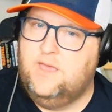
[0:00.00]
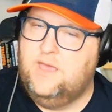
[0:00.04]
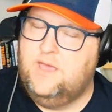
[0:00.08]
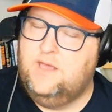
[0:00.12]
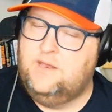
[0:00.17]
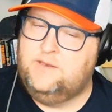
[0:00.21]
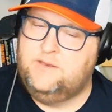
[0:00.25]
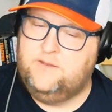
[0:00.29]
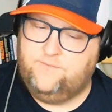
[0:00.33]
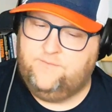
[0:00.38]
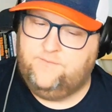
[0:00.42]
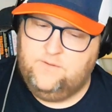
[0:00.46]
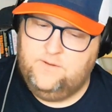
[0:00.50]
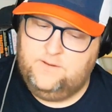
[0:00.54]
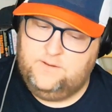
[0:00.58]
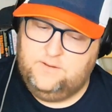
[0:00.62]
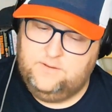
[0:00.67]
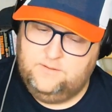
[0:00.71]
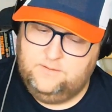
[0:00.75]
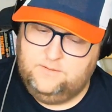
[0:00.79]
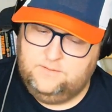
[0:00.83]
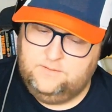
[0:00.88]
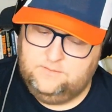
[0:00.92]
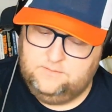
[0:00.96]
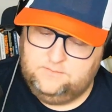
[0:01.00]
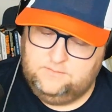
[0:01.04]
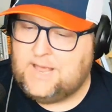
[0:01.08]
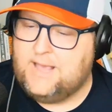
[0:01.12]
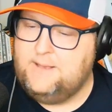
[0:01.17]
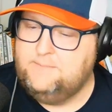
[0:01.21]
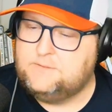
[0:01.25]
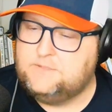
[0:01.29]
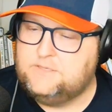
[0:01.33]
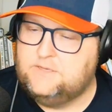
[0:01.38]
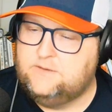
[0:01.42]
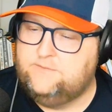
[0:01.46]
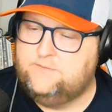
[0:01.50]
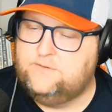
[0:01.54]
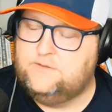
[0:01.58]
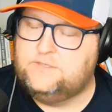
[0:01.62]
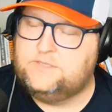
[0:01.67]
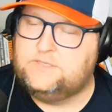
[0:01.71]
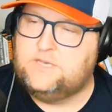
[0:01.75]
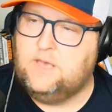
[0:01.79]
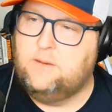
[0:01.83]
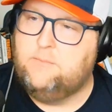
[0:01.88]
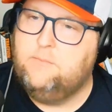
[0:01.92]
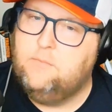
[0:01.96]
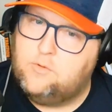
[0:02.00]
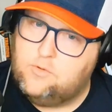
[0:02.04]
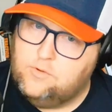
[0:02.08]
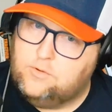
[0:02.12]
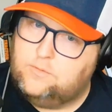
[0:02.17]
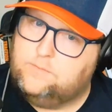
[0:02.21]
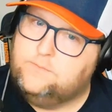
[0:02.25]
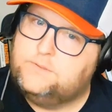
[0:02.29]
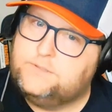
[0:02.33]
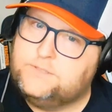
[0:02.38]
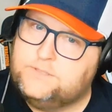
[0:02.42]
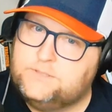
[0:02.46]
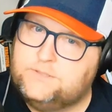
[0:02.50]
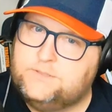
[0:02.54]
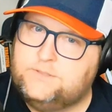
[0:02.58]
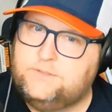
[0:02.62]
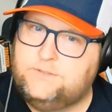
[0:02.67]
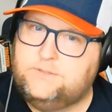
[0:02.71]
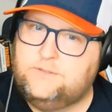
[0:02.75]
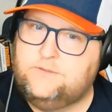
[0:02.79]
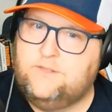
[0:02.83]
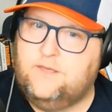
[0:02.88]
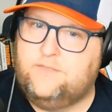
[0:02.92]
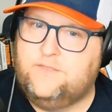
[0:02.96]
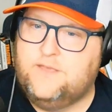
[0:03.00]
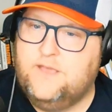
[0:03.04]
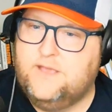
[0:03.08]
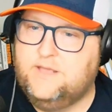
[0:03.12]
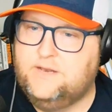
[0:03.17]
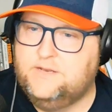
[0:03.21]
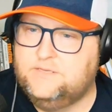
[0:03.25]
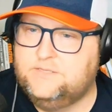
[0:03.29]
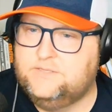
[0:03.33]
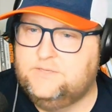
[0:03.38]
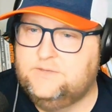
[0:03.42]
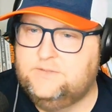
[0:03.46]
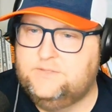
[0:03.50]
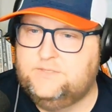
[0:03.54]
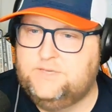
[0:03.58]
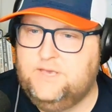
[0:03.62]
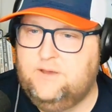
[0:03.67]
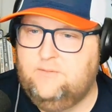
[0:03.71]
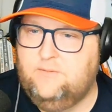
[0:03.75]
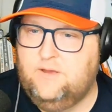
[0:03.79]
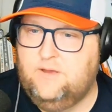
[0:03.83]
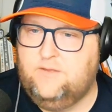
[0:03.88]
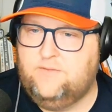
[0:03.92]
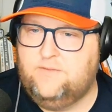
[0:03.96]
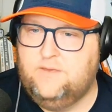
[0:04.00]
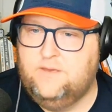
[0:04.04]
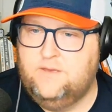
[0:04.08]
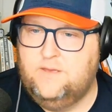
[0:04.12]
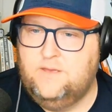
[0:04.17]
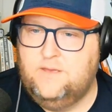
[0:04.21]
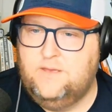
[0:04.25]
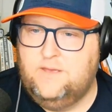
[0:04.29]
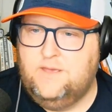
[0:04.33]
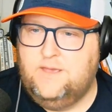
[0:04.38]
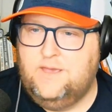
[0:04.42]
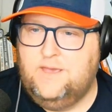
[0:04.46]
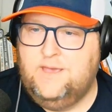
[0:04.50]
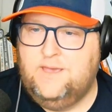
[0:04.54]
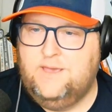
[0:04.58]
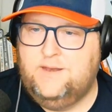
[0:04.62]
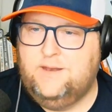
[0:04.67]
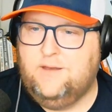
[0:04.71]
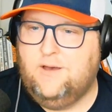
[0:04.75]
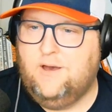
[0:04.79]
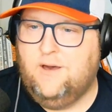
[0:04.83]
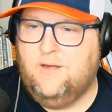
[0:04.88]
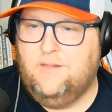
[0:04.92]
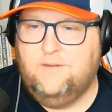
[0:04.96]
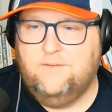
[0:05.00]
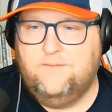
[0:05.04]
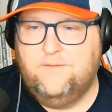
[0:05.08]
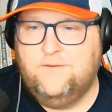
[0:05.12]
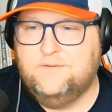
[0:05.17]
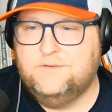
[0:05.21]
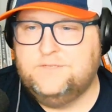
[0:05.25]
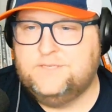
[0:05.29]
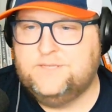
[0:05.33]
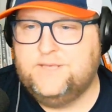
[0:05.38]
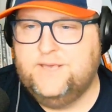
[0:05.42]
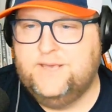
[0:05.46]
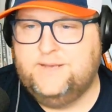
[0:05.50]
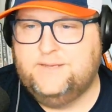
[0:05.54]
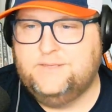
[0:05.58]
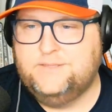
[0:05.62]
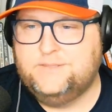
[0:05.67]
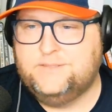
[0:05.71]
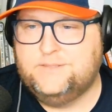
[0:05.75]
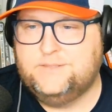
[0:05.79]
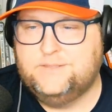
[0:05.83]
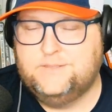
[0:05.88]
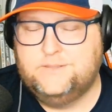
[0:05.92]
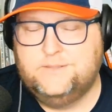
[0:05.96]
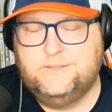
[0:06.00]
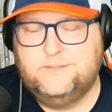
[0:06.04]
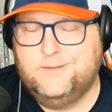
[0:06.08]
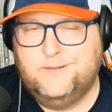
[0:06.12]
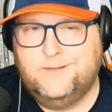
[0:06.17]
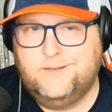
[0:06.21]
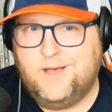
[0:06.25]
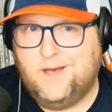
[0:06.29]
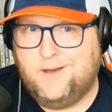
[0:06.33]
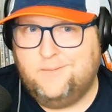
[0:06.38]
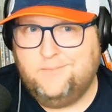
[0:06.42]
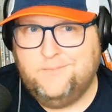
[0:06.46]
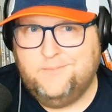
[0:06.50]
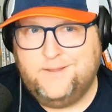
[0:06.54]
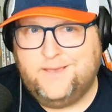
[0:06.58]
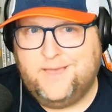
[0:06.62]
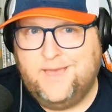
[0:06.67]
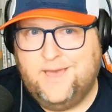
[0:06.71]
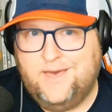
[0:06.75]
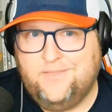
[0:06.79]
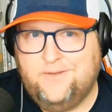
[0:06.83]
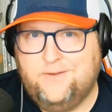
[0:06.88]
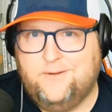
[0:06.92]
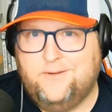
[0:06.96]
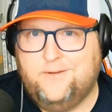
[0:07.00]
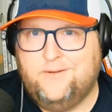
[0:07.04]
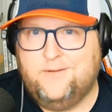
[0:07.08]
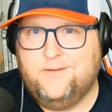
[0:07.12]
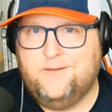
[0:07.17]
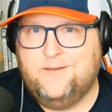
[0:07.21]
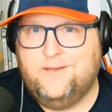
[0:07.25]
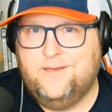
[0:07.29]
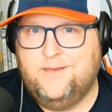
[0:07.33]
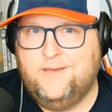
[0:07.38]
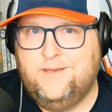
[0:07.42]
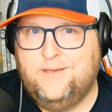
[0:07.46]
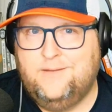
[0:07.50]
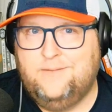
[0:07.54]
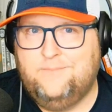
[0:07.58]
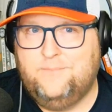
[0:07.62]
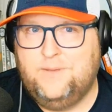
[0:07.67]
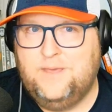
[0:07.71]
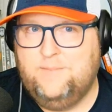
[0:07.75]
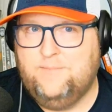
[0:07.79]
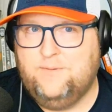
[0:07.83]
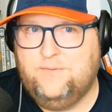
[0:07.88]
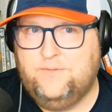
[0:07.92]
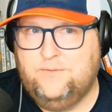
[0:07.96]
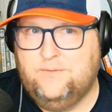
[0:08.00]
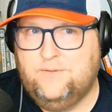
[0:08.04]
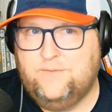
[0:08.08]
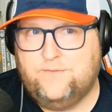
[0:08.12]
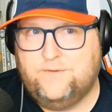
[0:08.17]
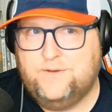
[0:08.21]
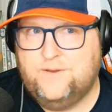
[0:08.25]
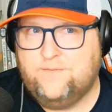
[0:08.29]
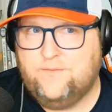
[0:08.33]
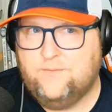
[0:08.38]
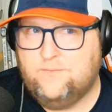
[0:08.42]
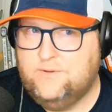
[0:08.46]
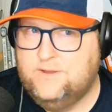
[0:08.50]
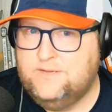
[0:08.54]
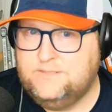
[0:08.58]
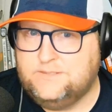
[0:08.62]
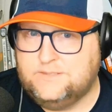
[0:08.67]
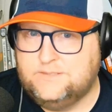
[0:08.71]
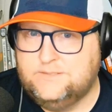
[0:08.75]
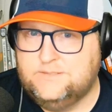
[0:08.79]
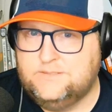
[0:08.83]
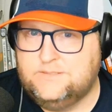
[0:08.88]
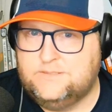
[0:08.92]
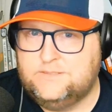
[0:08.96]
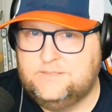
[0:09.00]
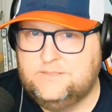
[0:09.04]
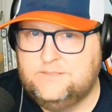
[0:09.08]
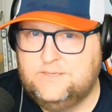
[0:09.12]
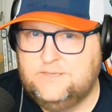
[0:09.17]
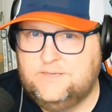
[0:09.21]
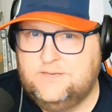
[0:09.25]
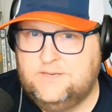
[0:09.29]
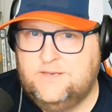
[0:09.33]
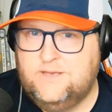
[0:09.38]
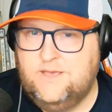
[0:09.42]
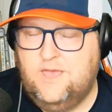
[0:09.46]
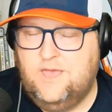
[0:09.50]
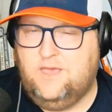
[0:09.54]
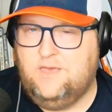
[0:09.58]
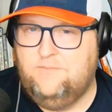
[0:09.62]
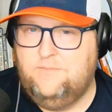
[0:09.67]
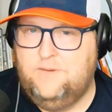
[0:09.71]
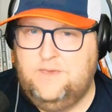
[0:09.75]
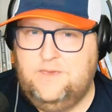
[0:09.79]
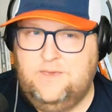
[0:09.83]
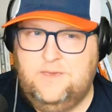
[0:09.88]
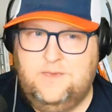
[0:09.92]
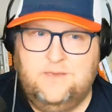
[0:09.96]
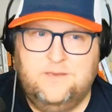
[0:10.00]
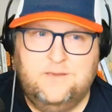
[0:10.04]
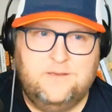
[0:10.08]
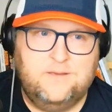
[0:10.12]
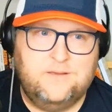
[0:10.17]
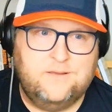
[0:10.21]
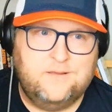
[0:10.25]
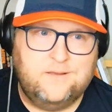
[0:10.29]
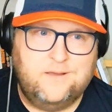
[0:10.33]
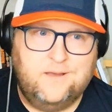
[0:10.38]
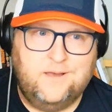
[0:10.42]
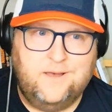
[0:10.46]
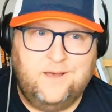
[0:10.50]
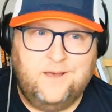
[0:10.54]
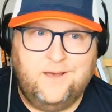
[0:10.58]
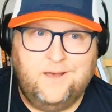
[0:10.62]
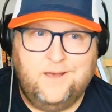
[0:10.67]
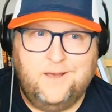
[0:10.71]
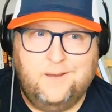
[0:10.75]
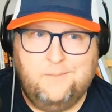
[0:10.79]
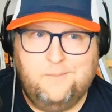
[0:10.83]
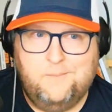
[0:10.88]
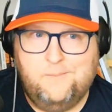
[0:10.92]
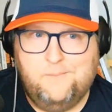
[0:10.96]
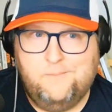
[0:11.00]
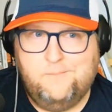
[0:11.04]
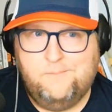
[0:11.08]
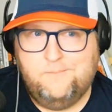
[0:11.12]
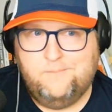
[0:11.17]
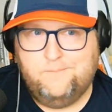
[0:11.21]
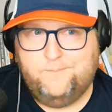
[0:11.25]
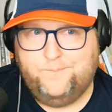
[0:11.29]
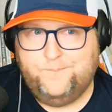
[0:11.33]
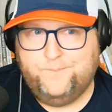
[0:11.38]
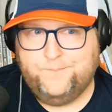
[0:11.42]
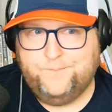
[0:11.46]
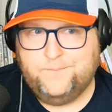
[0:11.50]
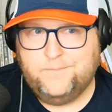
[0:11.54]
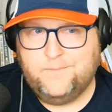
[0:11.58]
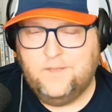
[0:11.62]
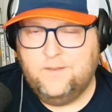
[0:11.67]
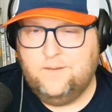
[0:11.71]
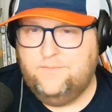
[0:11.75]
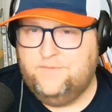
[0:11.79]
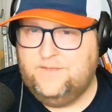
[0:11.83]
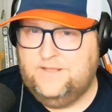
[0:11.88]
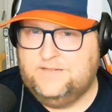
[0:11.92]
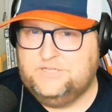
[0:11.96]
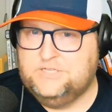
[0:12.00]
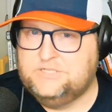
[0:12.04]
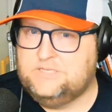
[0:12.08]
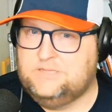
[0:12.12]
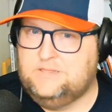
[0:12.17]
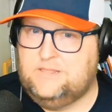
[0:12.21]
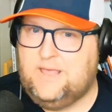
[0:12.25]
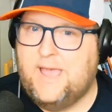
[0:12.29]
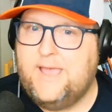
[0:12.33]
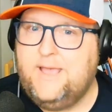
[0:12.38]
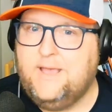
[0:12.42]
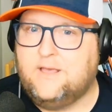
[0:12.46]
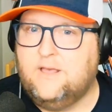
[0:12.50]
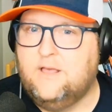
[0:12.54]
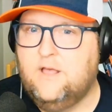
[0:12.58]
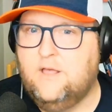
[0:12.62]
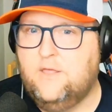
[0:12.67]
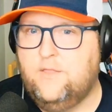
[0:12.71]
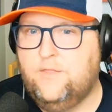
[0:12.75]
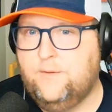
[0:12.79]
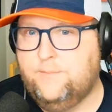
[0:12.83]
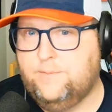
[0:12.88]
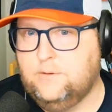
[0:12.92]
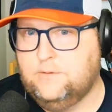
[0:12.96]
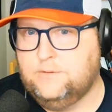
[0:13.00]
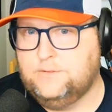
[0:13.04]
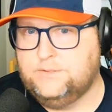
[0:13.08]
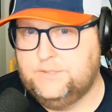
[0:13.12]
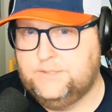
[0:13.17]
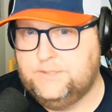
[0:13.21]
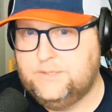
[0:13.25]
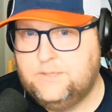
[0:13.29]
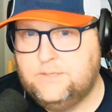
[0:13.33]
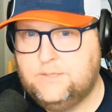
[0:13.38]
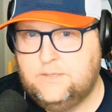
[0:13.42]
and different types of subgroups that they can associate with. And all of those things come together, and people do it for different reasons. It could be they just like the person,